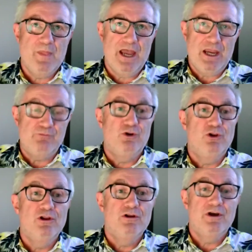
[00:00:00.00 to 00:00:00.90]

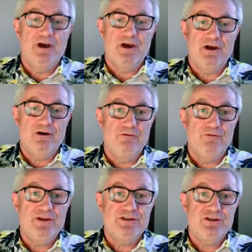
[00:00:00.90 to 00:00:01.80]
April of
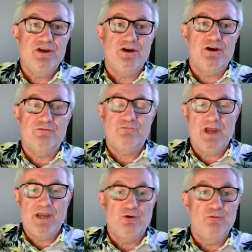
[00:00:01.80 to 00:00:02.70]
this year,
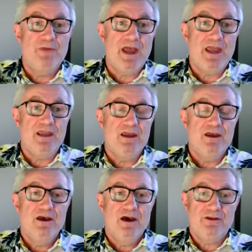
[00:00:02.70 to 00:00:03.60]
April, May,
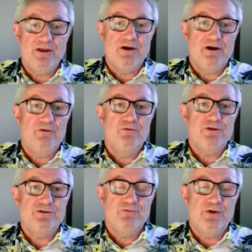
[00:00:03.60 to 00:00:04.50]
I think I
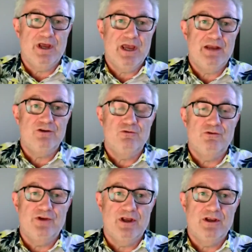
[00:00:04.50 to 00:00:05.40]
was when I had it all
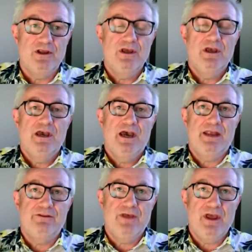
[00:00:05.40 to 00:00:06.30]
done.
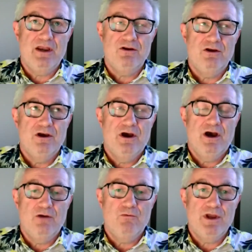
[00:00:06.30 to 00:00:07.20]
And then
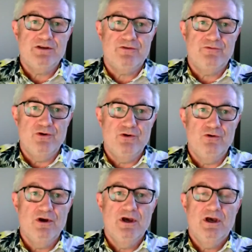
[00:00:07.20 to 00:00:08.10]
I went
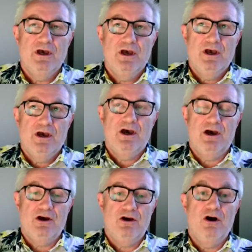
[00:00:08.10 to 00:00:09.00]
through
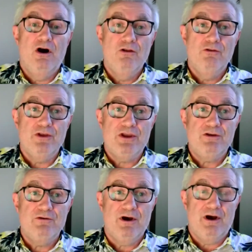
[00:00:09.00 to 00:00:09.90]

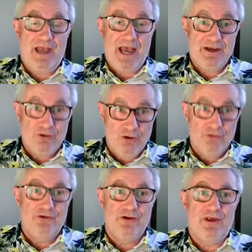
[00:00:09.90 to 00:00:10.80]
I added
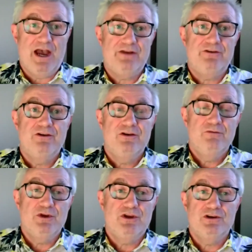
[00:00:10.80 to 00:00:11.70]
on to that
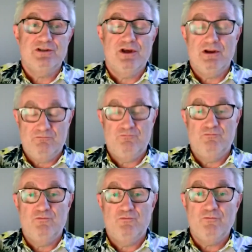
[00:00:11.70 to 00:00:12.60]
because
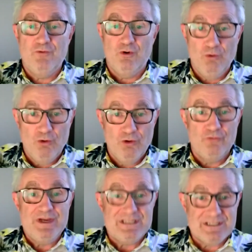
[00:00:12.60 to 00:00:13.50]
for all the
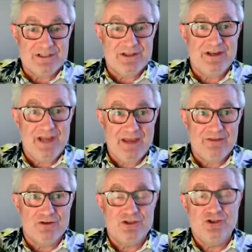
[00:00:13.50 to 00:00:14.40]
reasons that
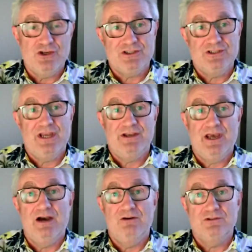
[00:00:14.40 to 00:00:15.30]
Heather has just set
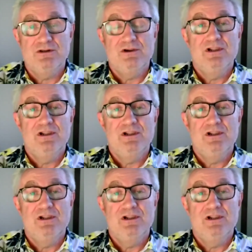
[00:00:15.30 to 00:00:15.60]
out,